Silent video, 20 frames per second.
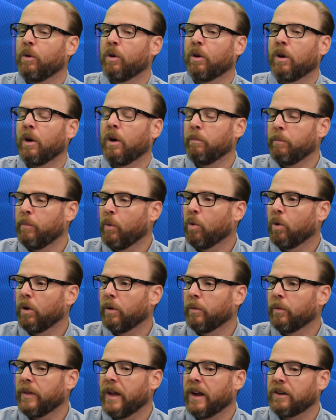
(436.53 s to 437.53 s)
are on board
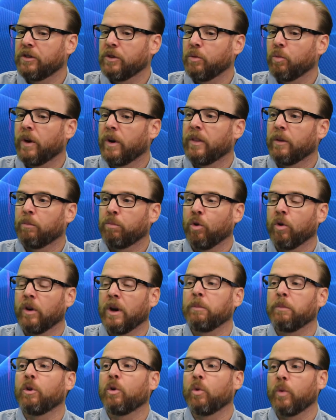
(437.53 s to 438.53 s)
with actually running the
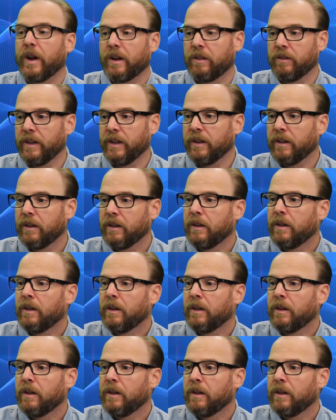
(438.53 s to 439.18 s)
program correctly.